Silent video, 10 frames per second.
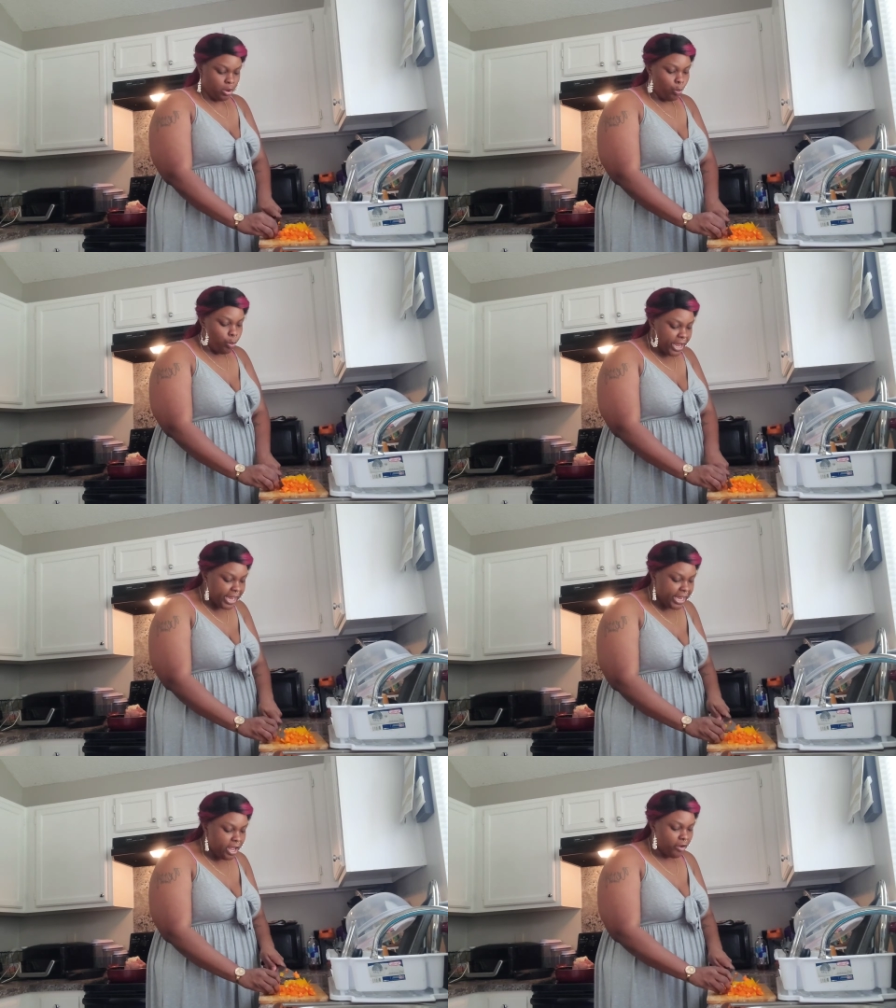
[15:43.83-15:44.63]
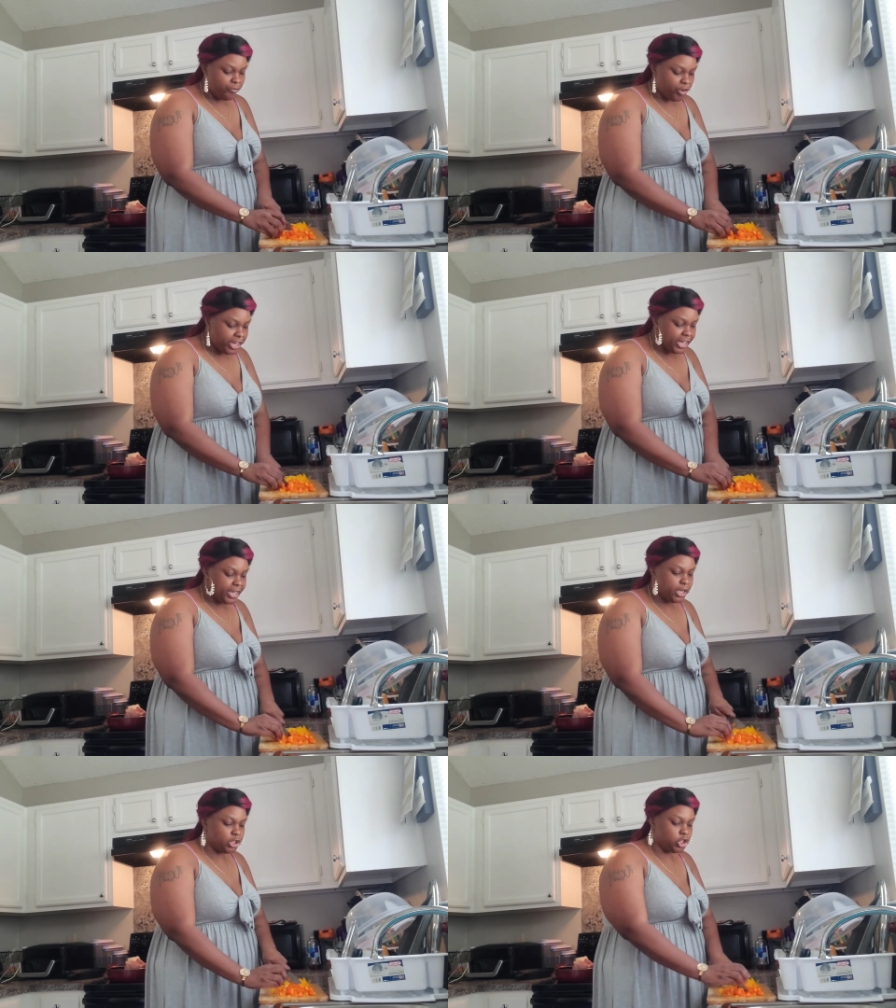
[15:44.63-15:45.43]
We
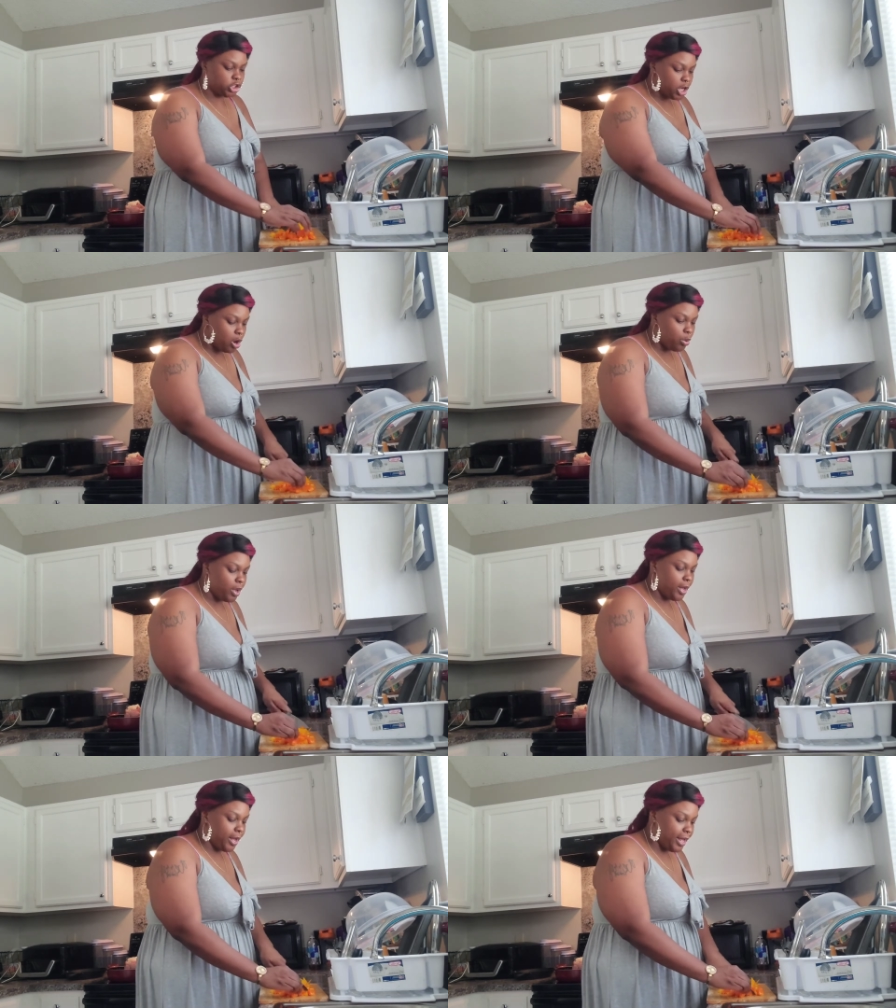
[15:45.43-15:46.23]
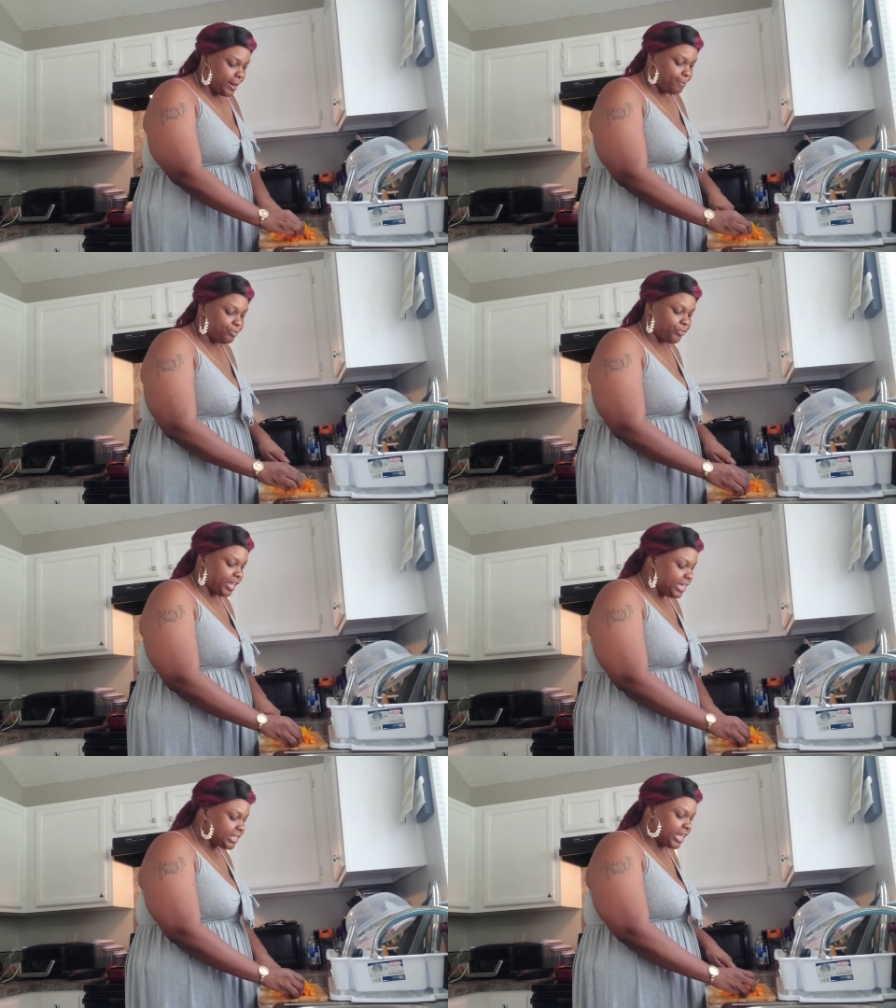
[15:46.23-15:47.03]
freaking show up.
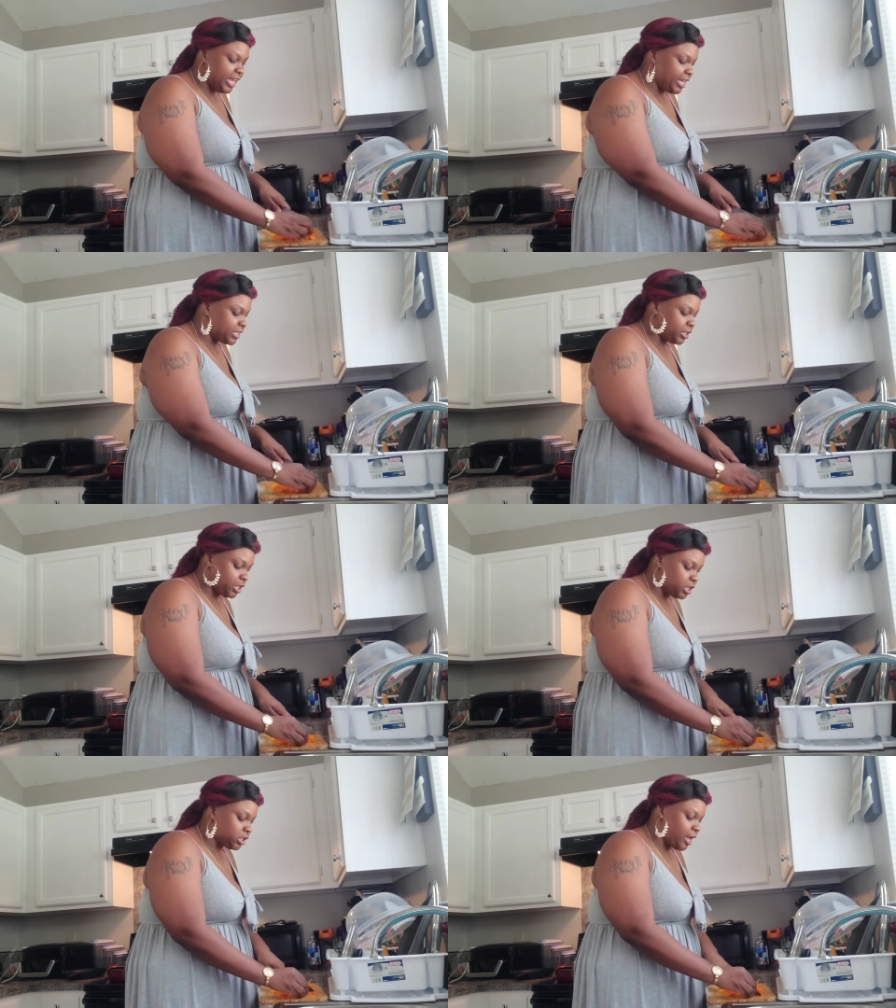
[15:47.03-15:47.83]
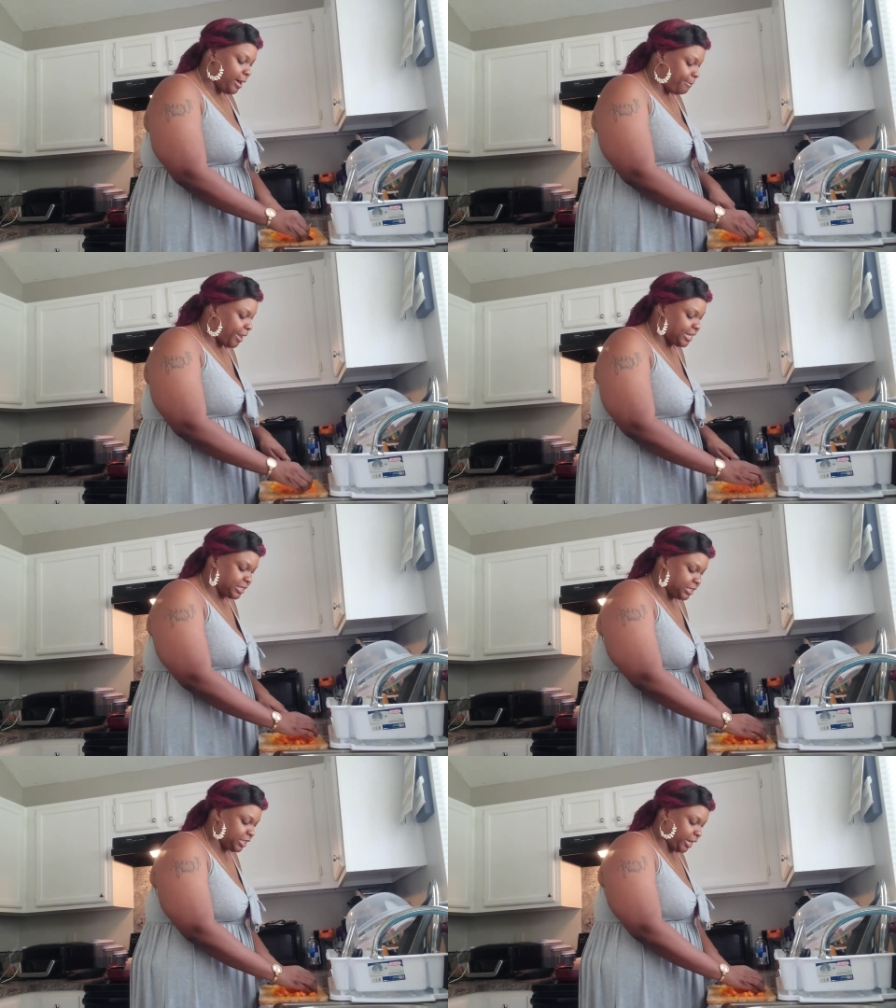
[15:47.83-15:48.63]
These kids looked
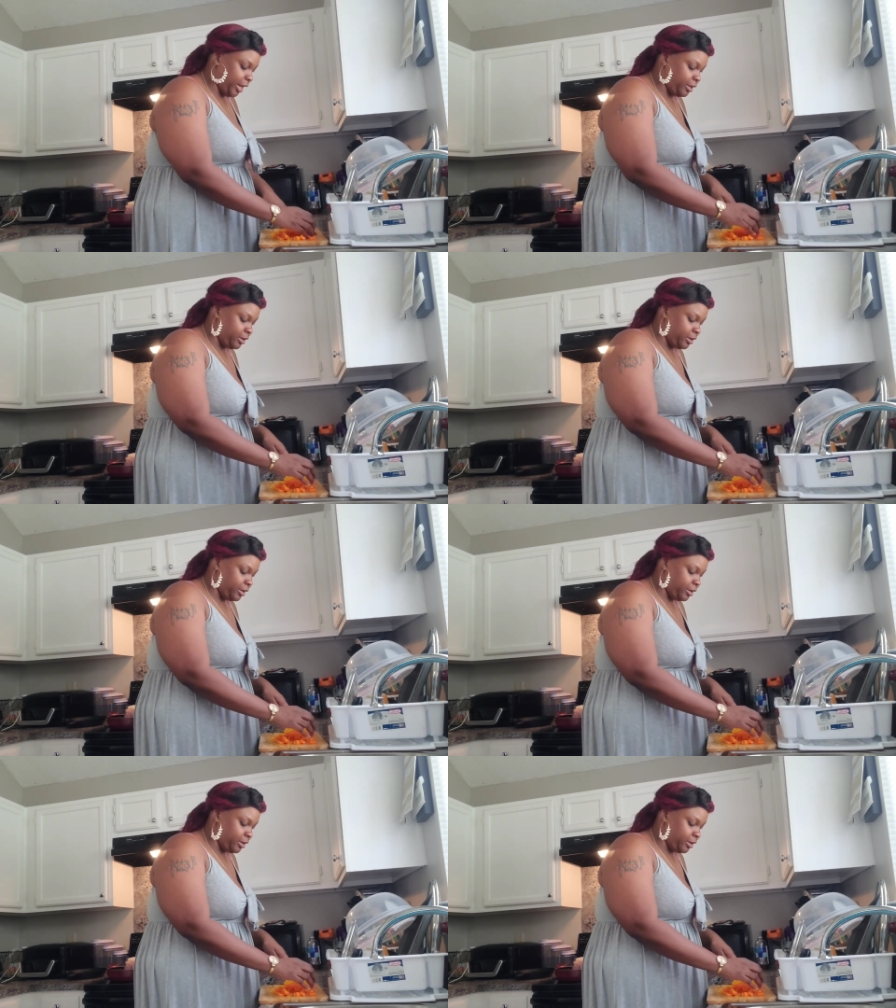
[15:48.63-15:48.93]
amazing today.